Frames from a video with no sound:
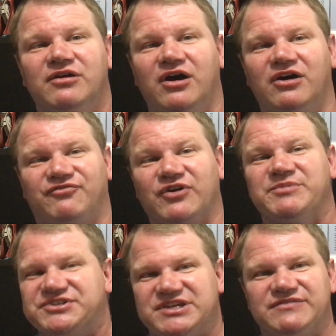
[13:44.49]
uh, from
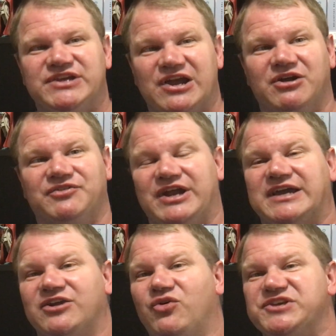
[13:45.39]
his TV era that I
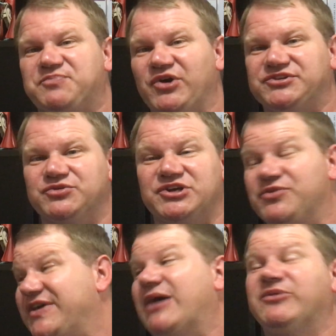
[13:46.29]
can always point to and go,
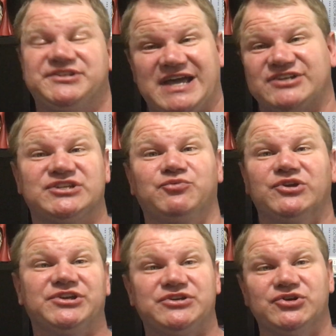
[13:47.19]
that one is actually
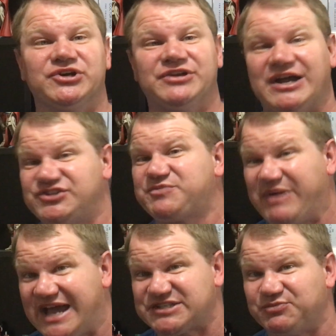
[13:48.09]
really good. Not just
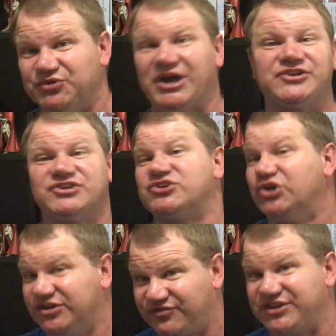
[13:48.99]
passable, not just
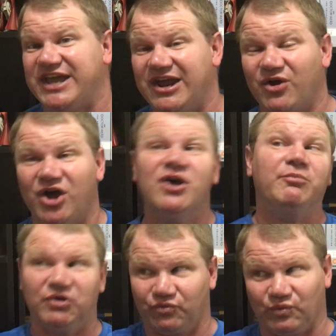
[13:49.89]
good for the era,
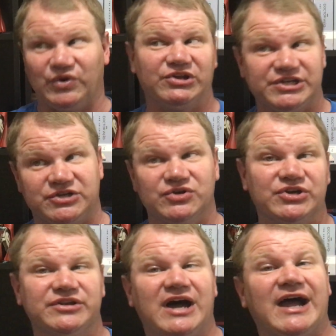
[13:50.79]
but really
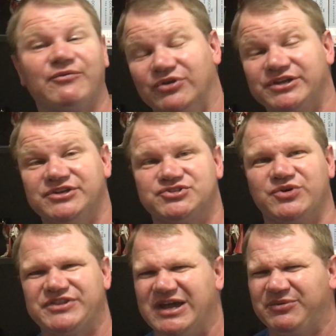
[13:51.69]
good. I really
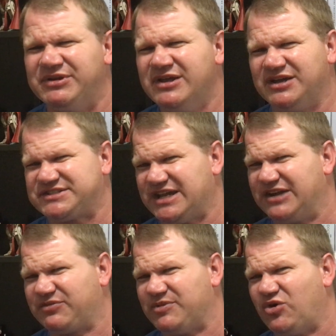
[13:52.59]
enjoyed that one,
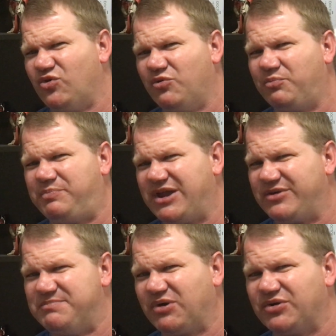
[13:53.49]
aside from the whole
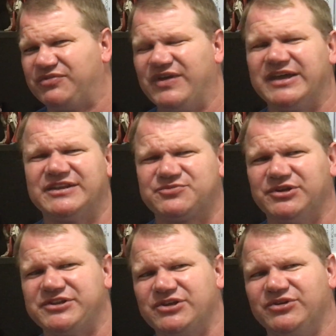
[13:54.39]
Peri Bird thing. That's
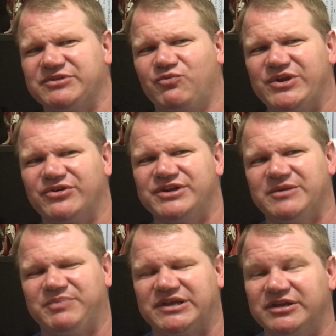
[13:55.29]
really the only weird
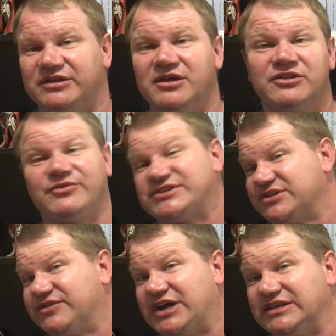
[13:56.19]
nitpick in it. The rest
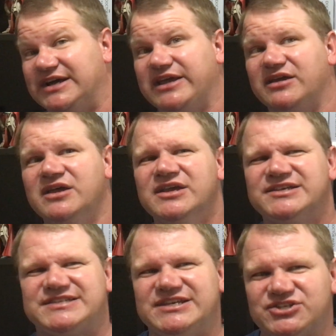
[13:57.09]
of it I like.
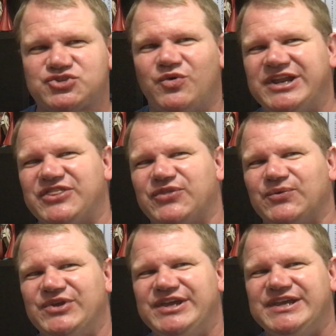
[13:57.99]
Season
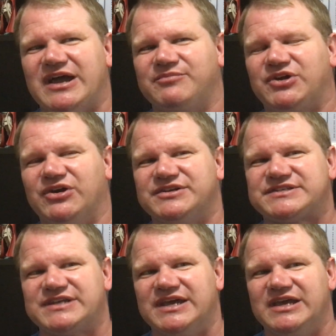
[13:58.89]
23, I'm going to
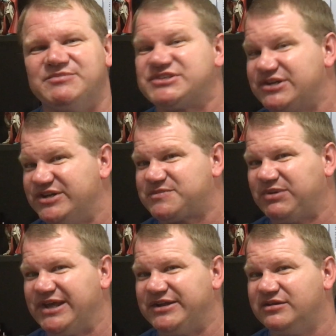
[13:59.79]
say Mysterious
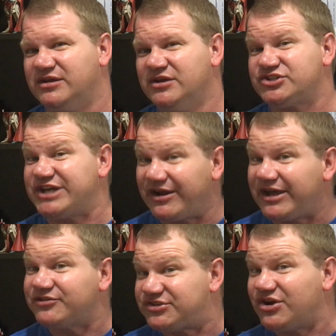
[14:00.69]
Planet. Shout
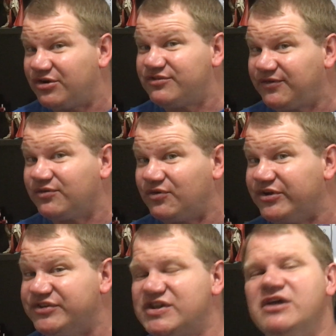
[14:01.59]
out to Terror of the
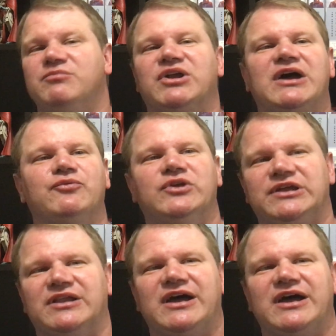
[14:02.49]
Vervoids, but I really